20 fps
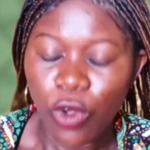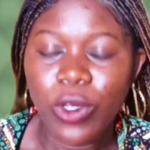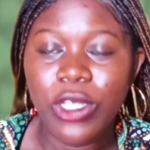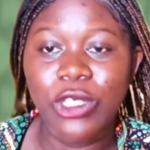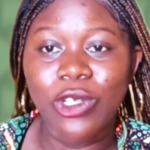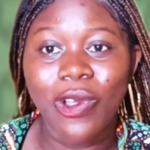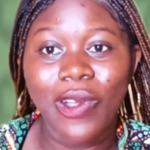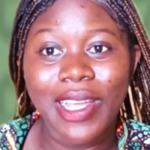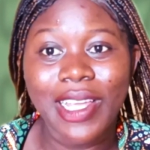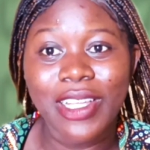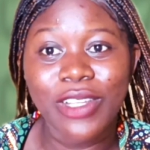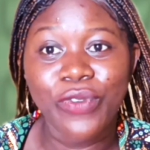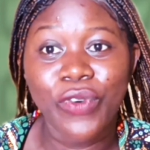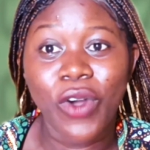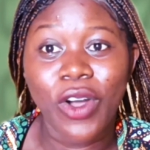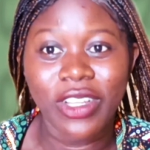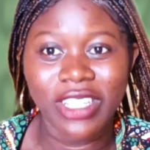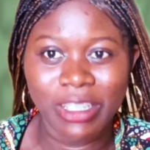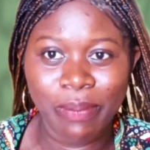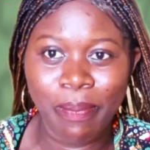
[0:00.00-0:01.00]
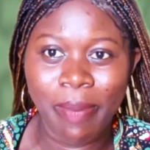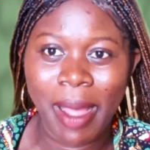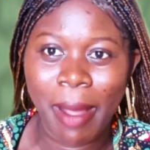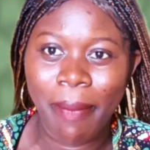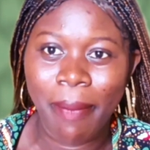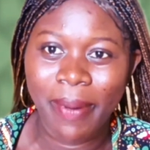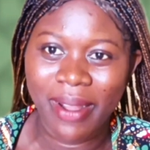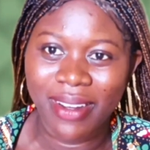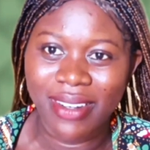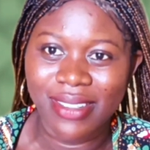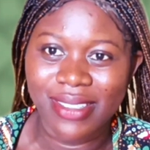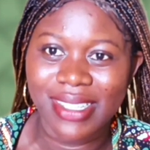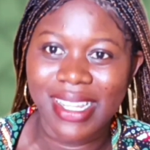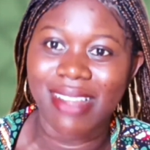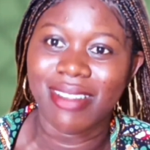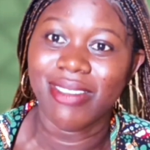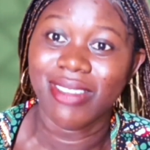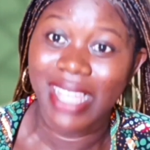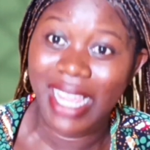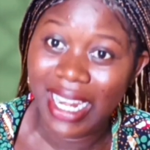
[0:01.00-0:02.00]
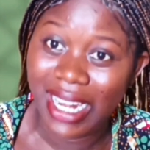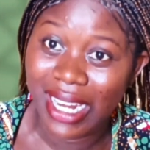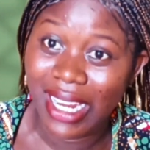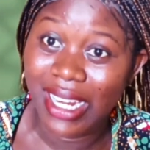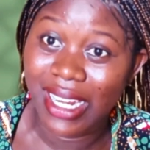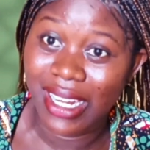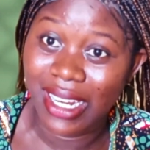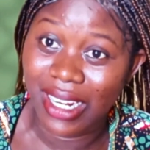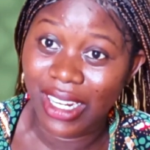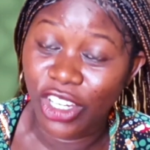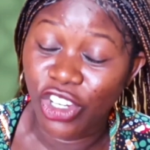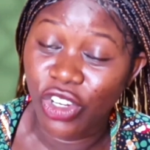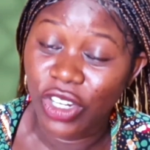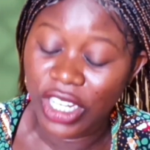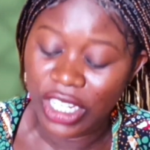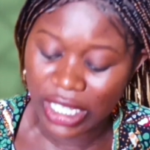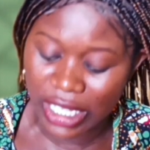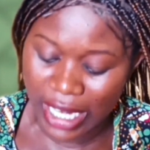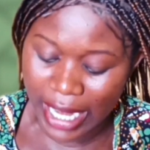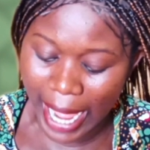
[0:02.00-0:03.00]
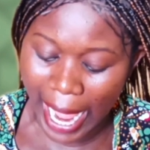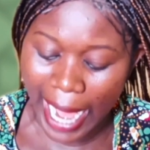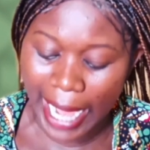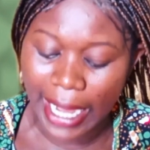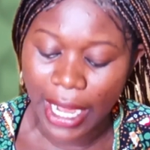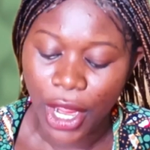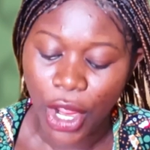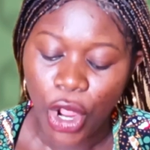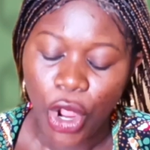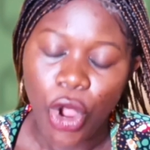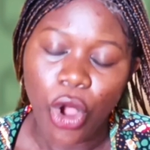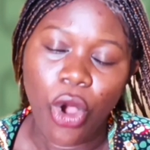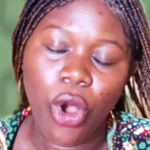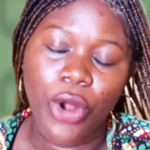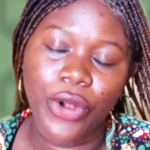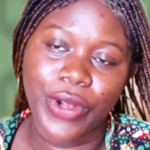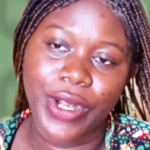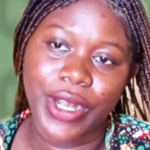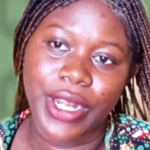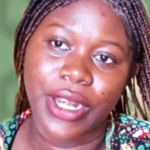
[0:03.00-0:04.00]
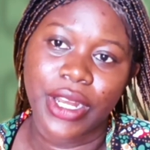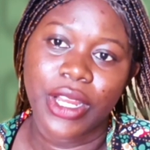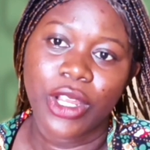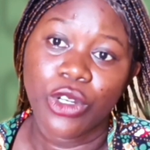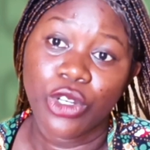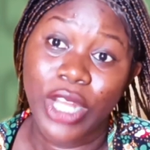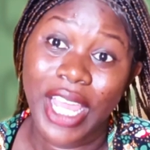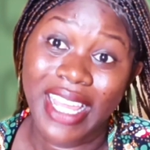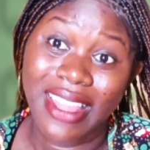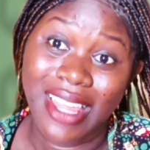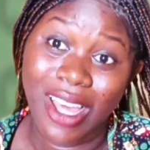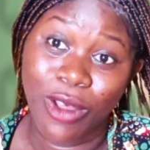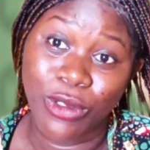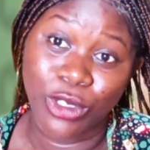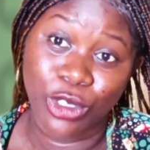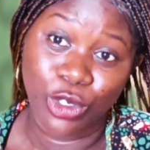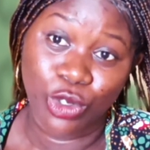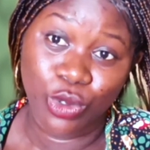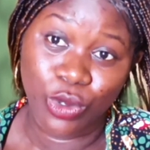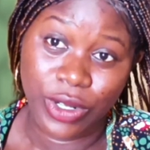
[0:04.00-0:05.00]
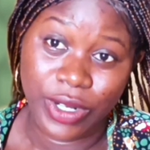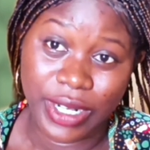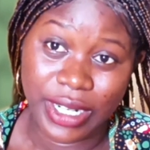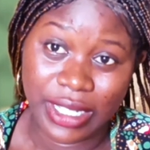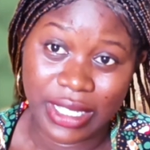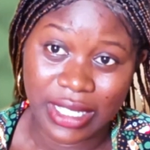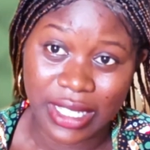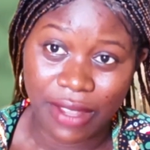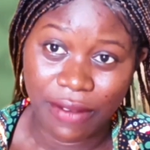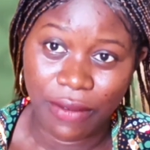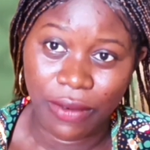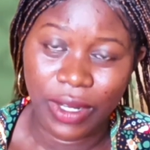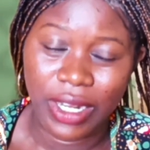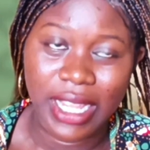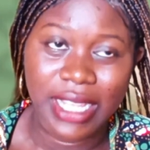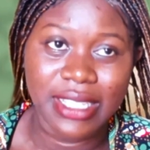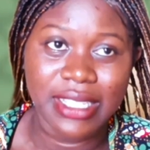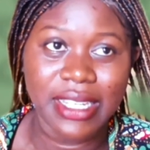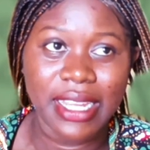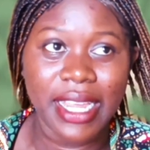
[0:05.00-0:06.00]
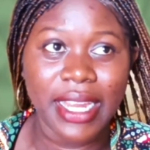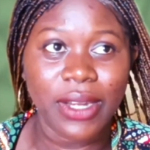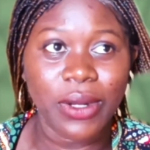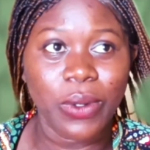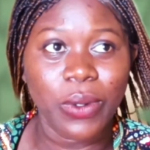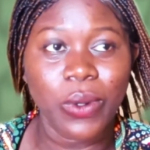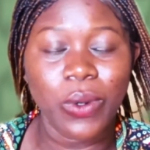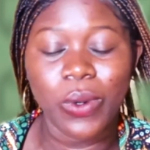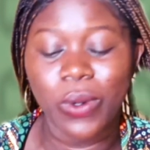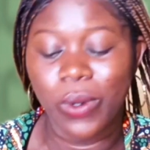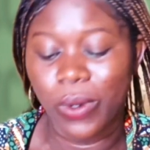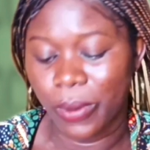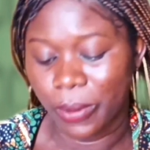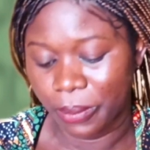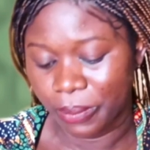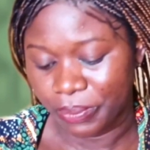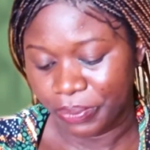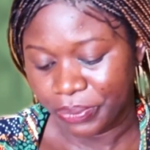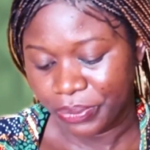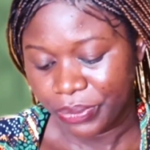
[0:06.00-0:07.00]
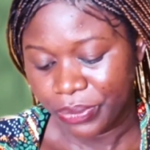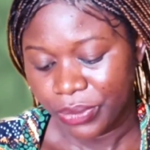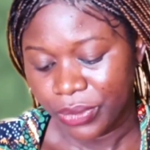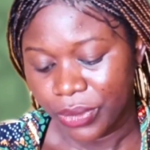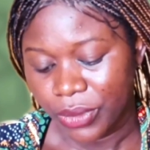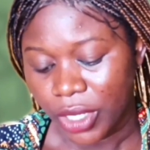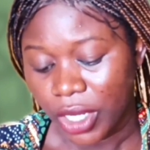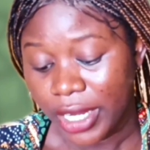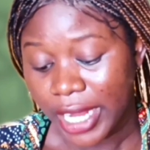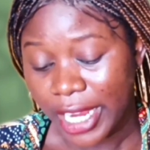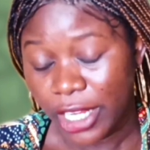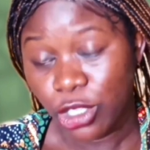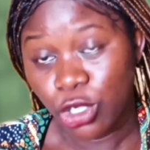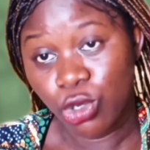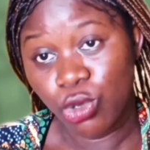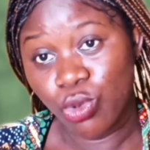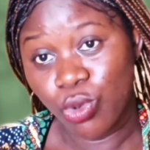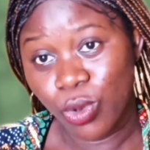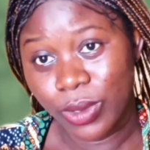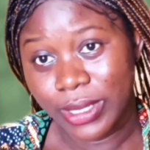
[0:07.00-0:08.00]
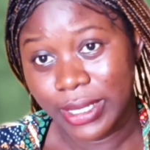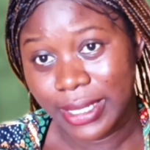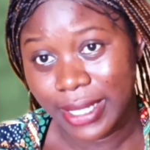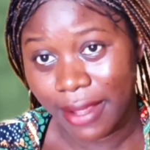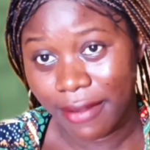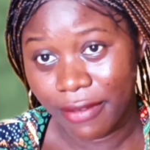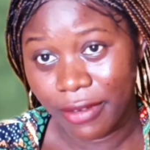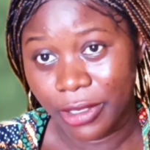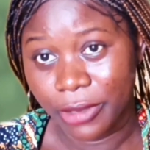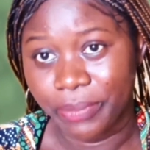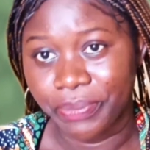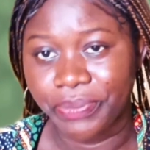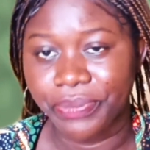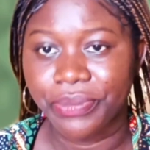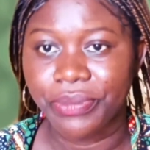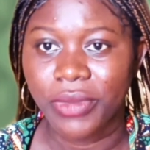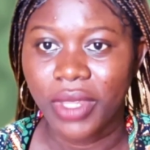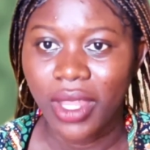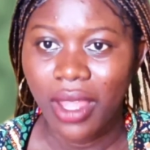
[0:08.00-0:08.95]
Who is going for a OSPAP course outside London, you need 9,207